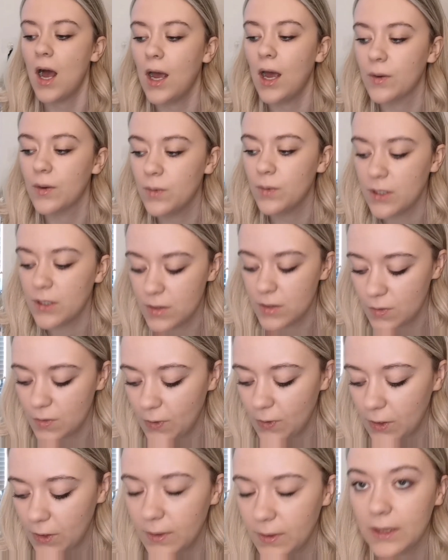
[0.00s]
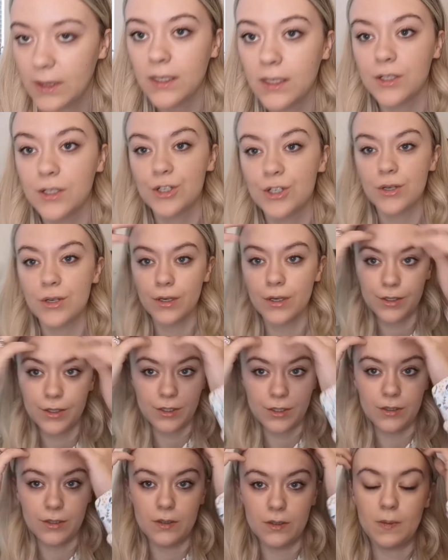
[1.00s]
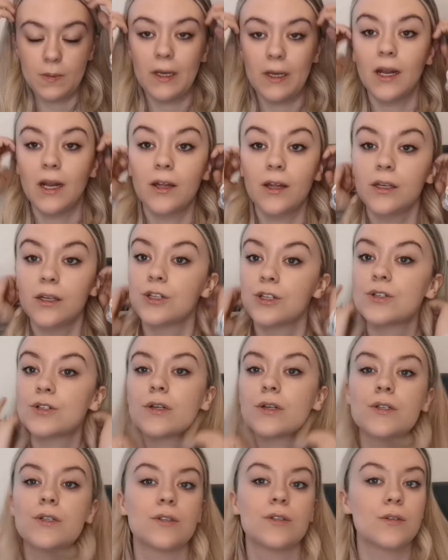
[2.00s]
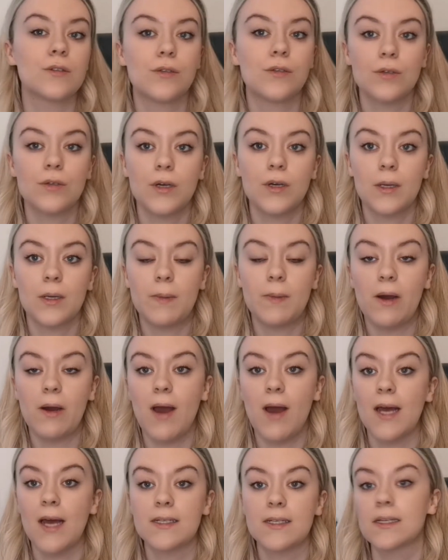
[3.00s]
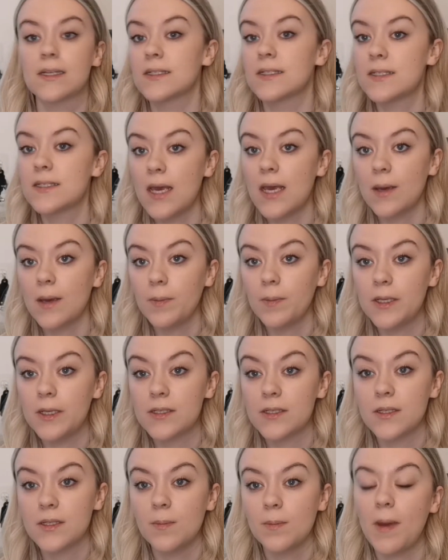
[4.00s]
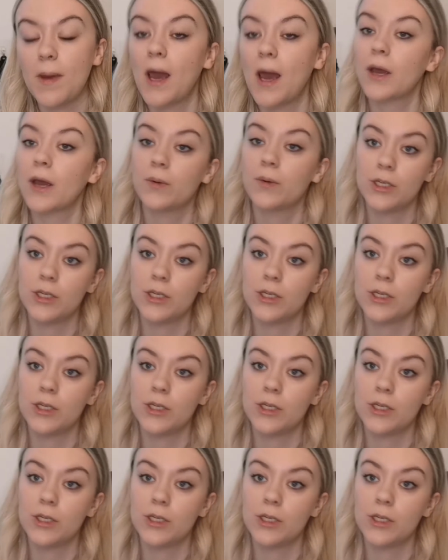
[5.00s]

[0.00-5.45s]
I was following the instructions, but now the instructions are talking about adding a zip into the back,